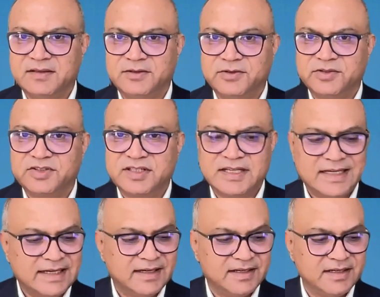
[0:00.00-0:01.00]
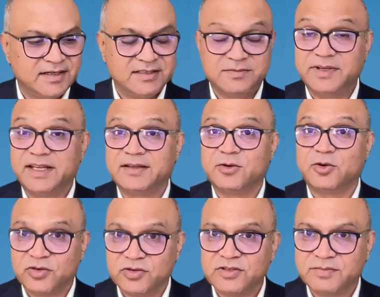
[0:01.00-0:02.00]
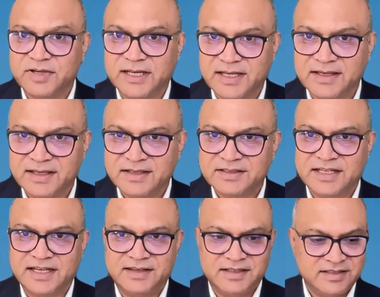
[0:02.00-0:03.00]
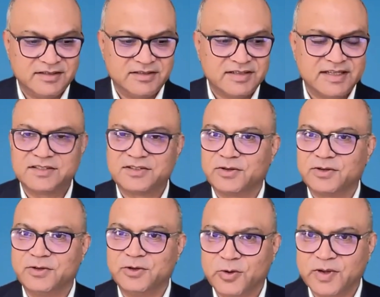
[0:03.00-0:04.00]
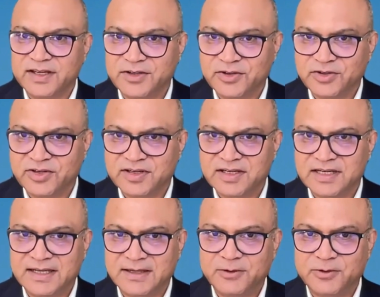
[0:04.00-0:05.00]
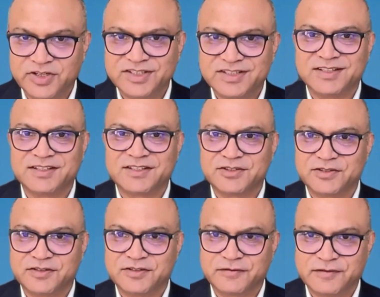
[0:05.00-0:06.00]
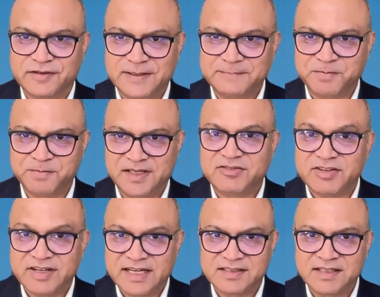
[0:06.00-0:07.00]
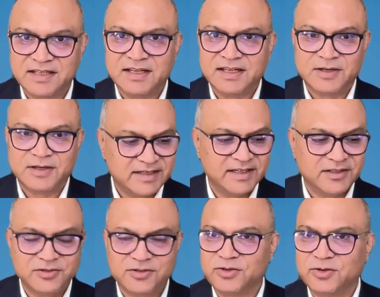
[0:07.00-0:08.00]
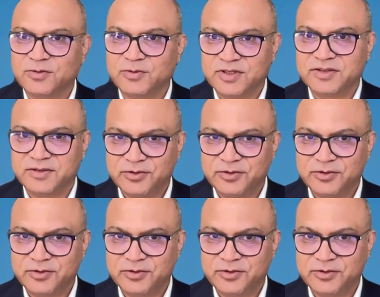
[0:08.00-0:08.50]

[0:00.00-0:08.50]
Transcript: those entities being owned by Chinese interests. So knowing your original source of interest, getting to know